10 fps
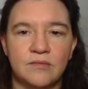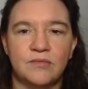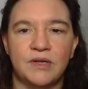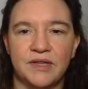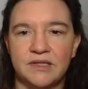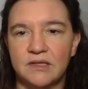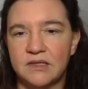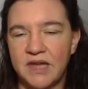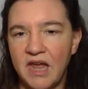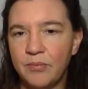well, there's this
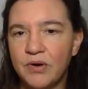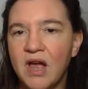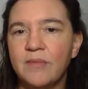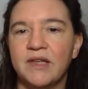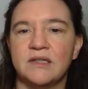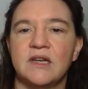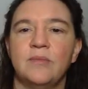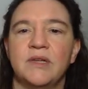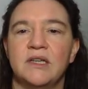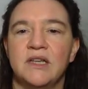k prime, there's an
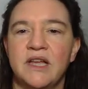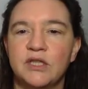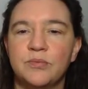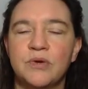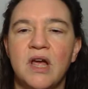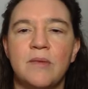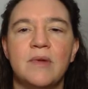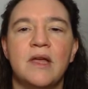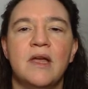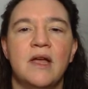updated s prime,
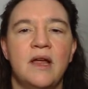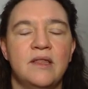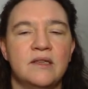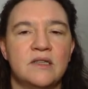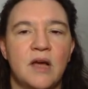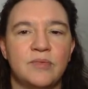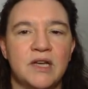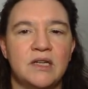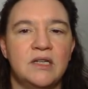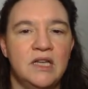and there's an
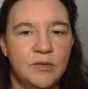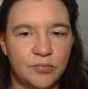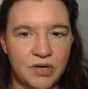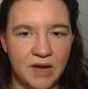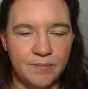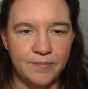updated e prime.